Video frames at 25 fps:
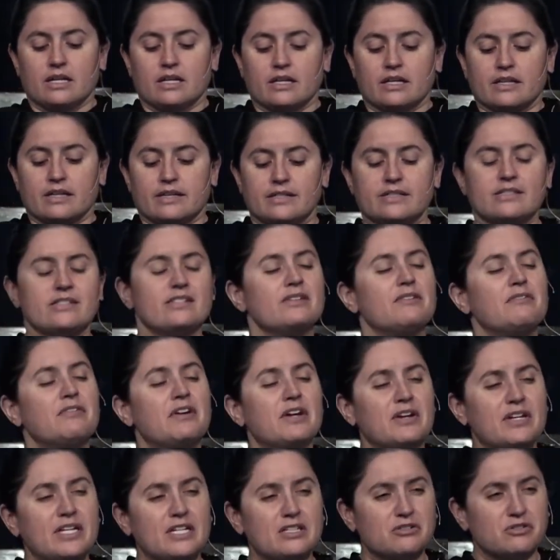This is a
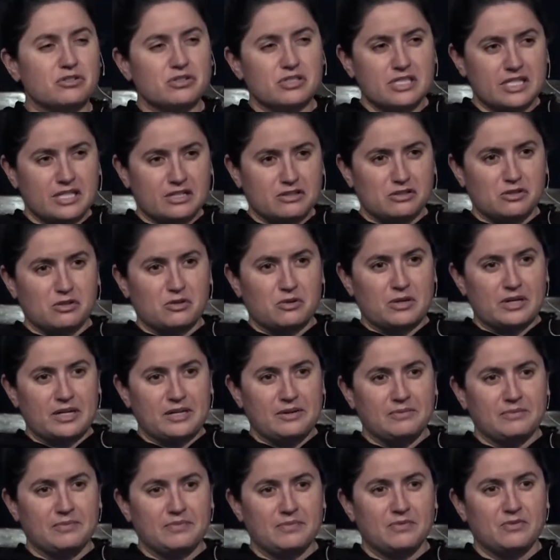very interesting story
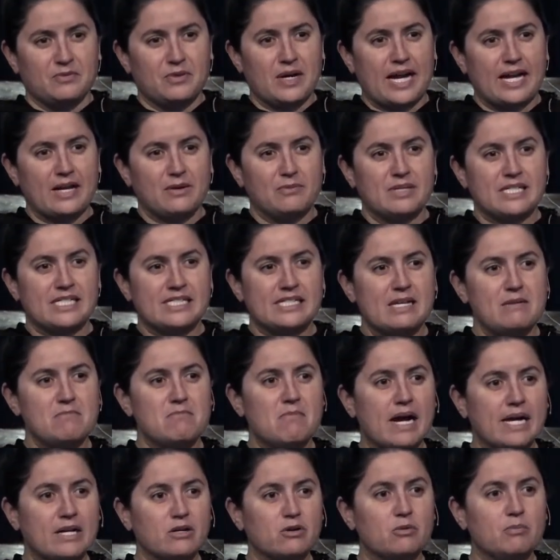right? We see
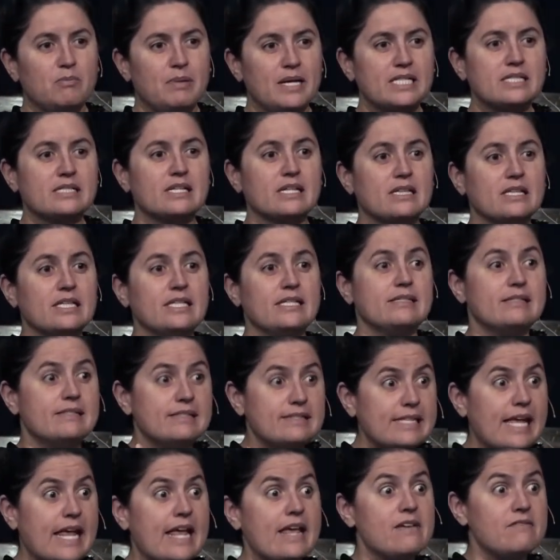Michael basically
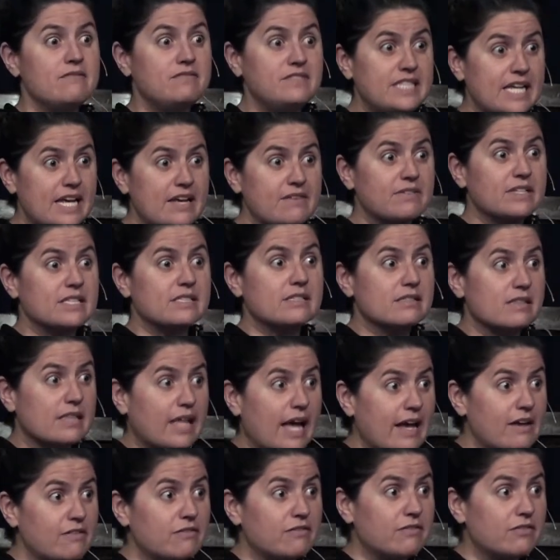save David's
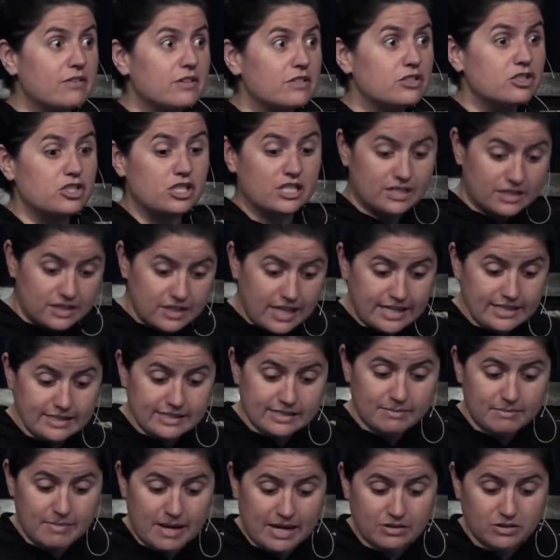life. She lets
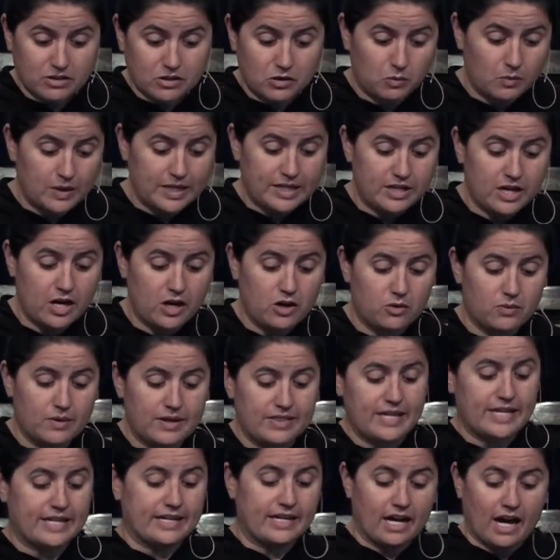him out the window and
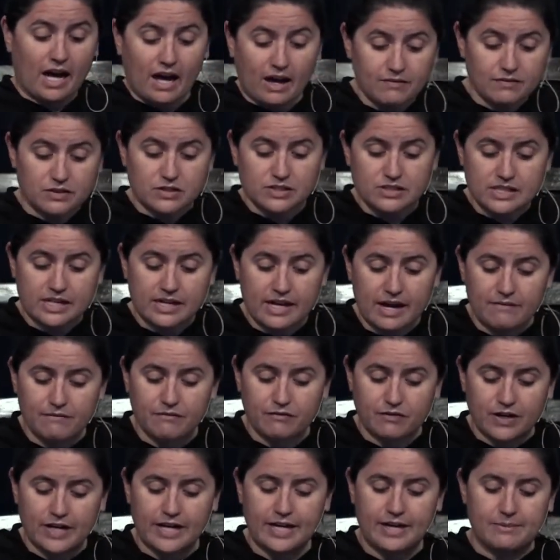then covers it up
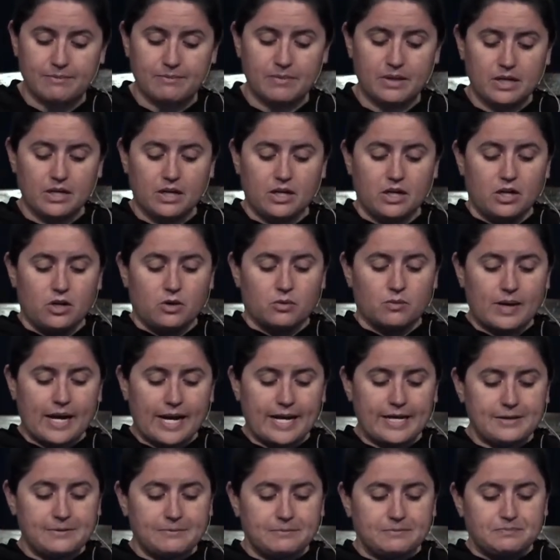for him,
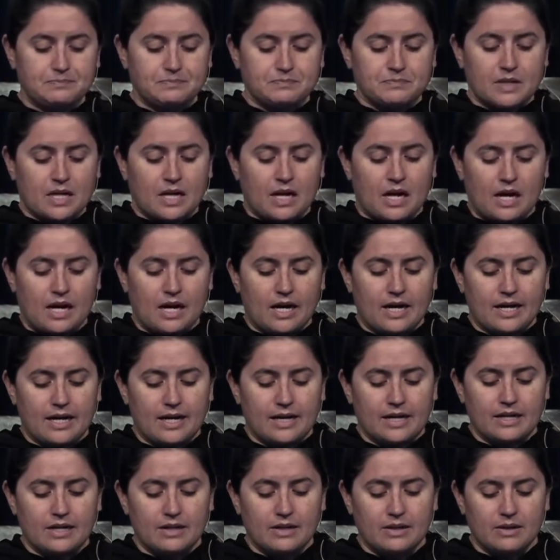right?
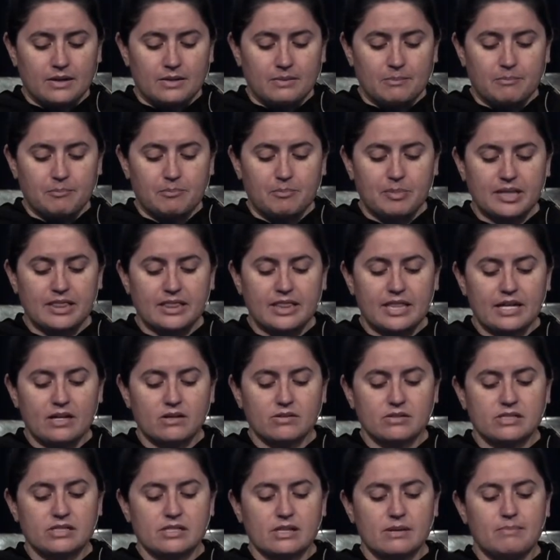Uh, but
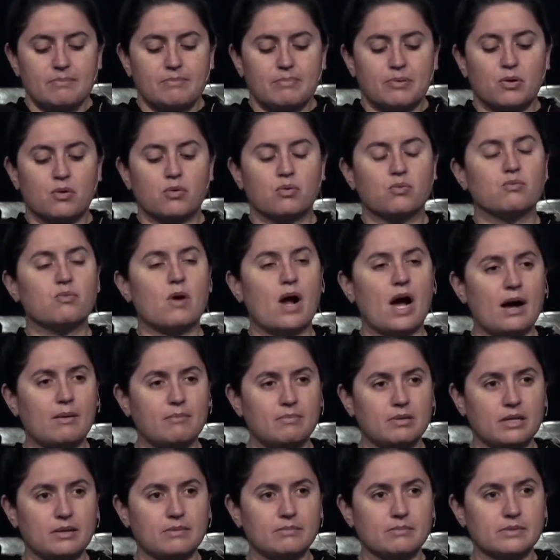there's some
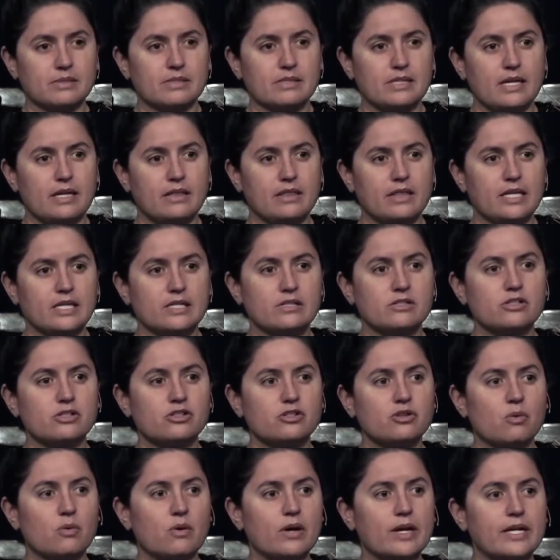problems in this
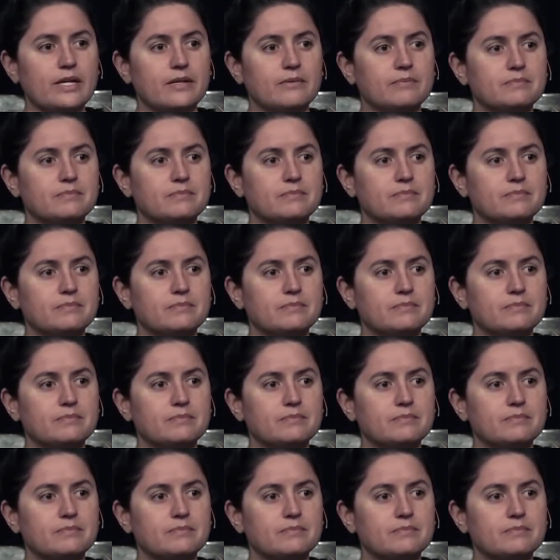story.